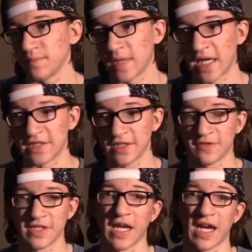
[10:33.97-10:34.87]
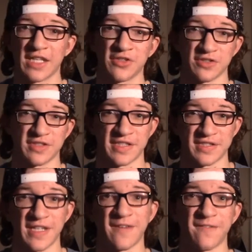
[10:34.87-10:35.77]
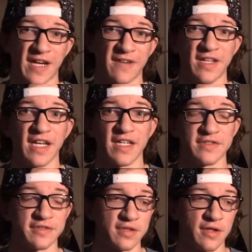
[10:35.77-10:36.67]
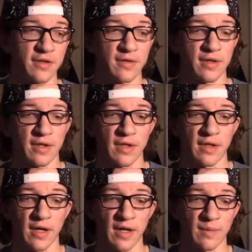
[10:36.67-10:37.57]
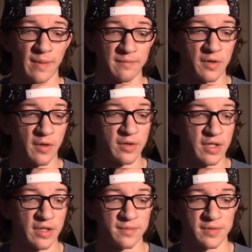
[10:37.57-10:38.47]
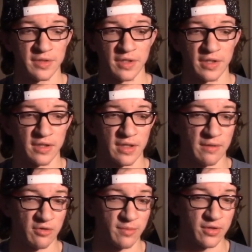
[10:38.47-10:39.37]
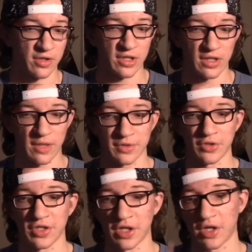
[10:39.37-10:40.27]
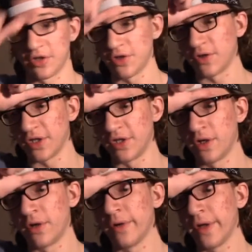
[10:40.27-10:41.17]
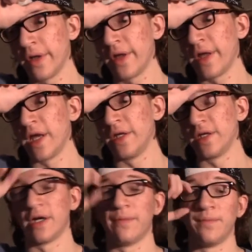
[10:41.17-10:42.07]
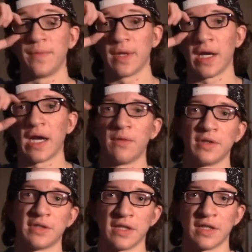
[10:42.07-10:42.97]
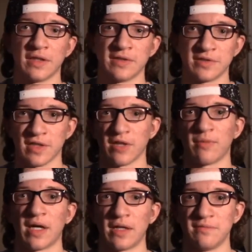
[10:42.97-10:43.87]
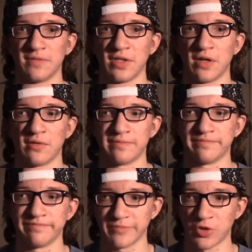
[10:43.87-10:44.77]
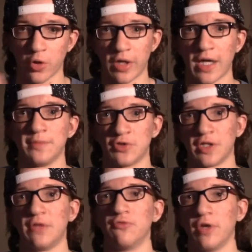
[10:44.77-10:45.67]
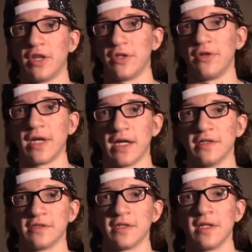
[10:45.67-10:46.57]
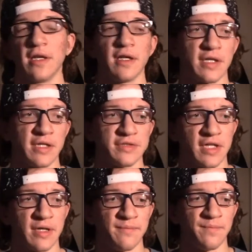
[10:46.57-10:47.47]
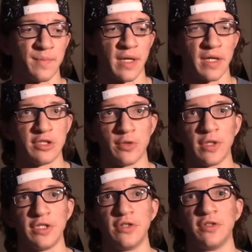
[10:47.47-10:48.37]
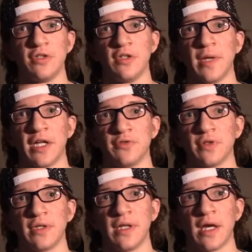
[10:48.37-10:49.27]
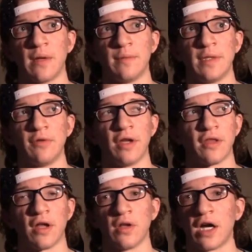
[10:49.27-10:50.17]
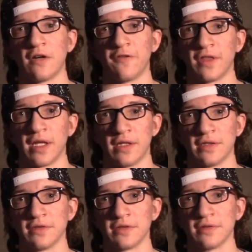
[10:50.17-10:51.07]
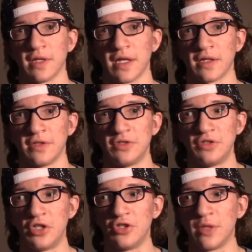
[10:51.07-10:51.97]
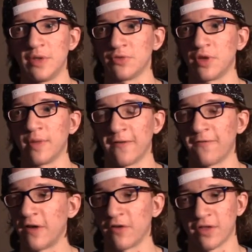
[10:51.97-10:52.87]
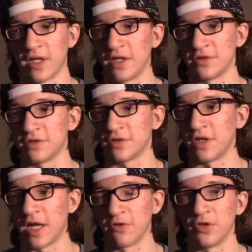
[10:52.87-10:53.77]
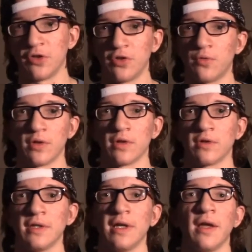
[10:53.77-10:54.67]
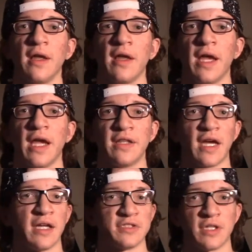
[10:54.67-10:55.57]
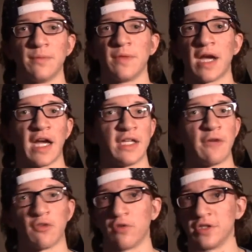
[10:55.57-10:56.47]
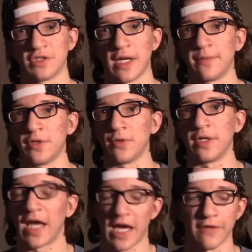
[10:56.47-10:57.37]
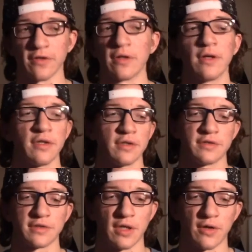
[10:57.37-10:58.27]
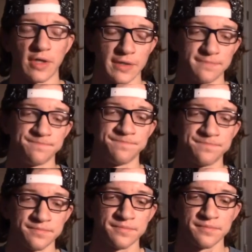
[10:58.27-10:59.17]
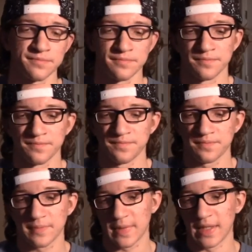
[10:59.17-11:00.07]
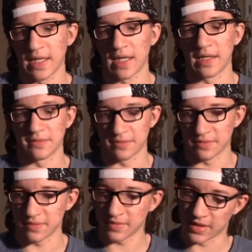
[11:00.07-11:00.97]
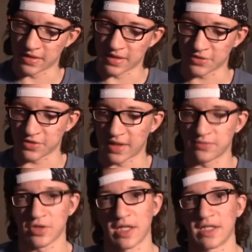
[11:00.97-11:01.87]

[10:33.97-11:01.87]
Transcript: as of today, I turned 16 in five days. So um, I'm growing up into a, I'm gonna be growing up to a young adult, you know. And um, I want to share my, you know, growing up journey with you guys because um, doing YouTube has really helped me with a lot of things. Like, YouTube is one of my favorite things to ever do in the world, and that's something that I never want to stop doing ever. So, um, yeah, and, and that's why I'm trying to